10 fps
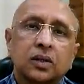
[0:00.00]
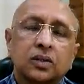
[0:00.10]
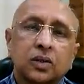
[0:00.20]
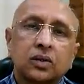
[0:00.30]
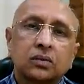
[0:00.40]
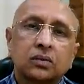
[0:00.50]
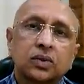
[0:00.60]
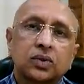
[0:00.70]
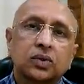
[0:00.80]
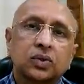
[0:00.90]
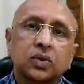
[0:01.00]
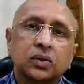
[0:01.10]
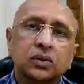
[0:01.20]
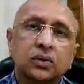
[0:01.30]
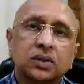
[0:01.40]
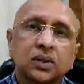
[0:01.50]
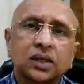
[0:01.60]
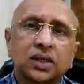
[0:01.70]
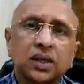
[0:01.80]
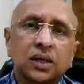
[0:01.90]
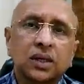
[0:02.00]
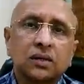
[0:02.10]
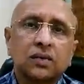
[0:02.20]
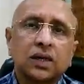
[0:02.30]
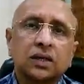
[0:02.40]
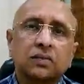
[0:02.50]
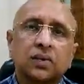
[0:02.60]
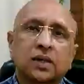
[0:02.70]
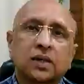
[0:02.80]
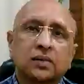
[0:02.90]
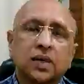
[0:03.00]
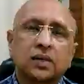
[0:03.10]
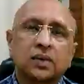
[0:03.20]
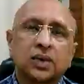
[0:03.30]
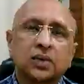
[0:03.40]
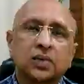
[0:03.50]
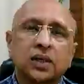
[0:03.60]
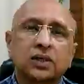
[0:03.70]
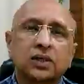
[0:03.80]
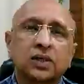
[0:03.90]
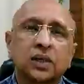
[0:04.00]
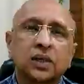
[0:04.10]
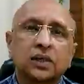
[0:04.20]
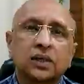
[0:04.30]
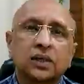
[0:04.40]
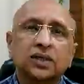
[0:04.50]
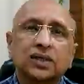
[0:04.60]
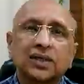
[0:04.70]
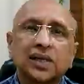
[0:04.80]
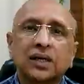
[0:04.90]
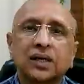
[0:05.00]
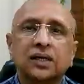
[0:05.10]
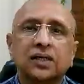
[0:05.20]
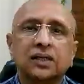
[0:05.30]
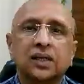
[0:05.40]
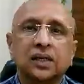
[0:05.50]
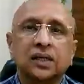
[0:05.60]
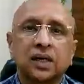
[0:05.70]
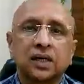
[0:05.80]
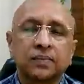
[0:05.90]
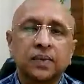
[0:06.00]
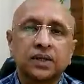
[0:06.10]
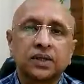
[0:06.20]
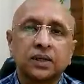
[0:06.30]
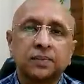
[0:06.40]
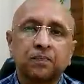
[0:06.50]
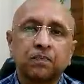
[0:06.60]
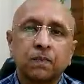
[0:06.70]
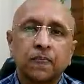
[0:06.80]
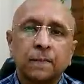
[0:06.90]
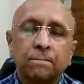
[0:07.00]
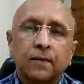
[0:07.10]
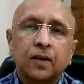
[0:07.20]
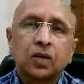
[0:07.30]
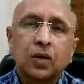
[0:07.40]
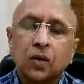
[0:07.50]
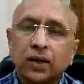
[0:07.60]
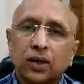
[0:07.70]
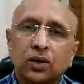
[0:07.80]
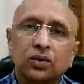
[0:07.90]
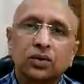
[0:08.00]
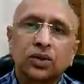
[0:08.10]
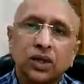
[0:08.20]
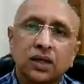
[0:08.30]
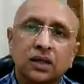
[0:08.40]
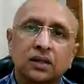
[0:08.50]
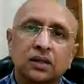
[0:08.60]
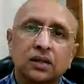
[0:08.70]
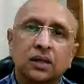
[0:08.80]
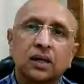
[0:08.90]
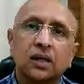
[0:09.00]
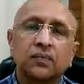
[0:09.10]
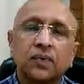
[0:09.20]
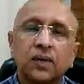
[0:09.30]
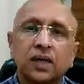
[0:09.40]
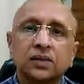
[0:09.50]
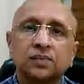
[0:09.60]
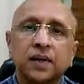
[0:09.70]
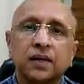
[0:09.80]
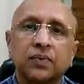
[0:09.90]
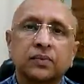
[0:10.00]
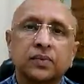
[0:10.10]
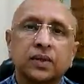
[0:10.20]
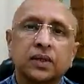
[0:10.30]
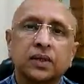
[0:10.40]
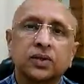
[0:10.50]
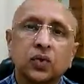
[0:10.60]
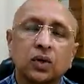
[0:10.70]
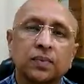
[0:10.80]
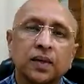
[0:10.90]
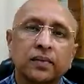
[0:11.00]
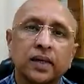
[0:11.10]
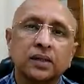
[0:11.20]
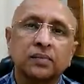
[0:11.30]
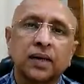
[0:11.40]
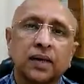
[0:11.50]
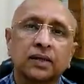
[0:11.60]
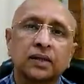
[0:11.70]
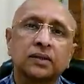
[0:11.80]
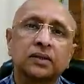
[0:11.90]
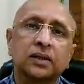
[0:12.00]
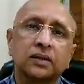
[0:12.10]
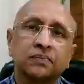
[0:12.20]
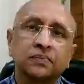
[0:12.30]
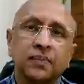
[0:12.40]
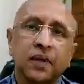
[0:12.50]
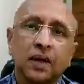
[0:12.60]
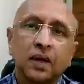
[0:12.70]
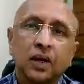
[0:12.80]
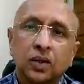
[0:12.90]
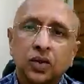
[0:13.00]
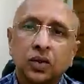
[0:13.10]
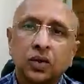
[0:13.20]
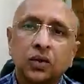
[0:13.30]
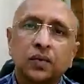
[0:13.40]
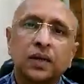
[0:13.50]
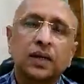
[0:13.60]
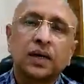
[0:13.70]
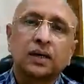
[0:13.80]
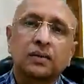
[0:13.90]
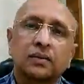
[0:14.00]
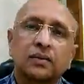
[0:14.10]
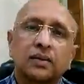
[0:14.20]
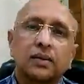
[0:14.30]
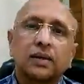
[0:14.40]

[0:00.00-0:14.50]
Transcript: So such a wonderful remedy which works instantaneously in that patient. So why not to share a different aspect from the Soul of Remedies by Rajan sir? So we'll learn